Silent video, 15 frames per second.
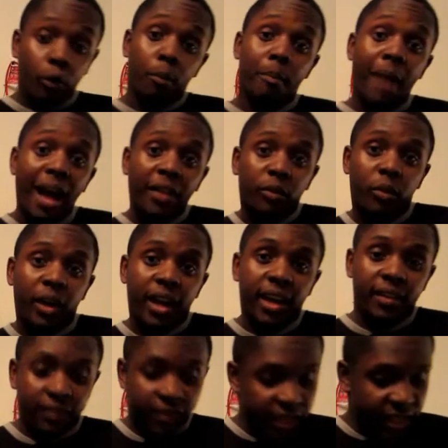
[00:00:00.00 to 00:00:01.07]
by the
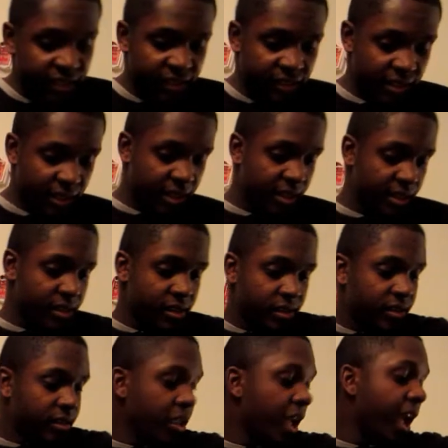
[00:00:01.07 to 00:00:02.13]
way, this
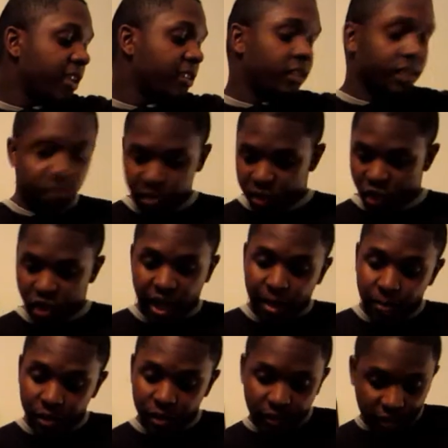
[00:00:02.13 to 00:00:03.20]
is actually
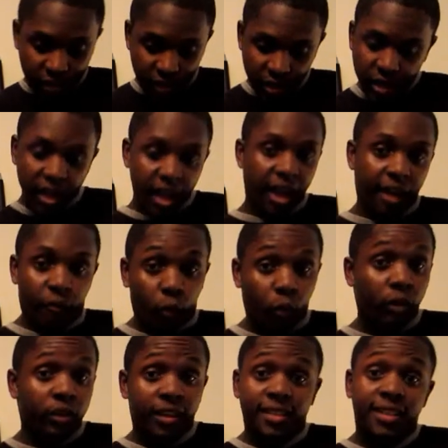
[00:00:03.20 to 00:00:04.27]
pajamas. I've
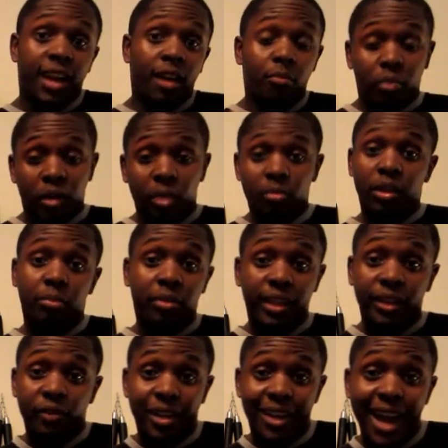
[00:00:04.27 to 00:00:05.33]
worn this out in public,
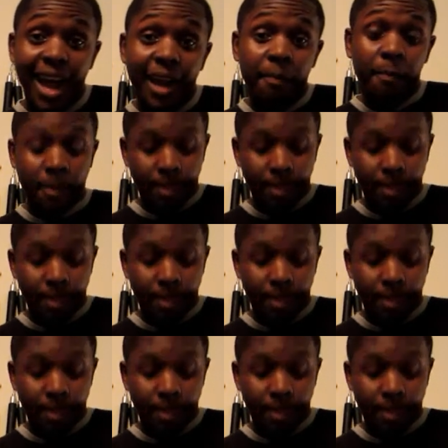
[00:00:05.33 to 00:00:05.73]
believe it or not.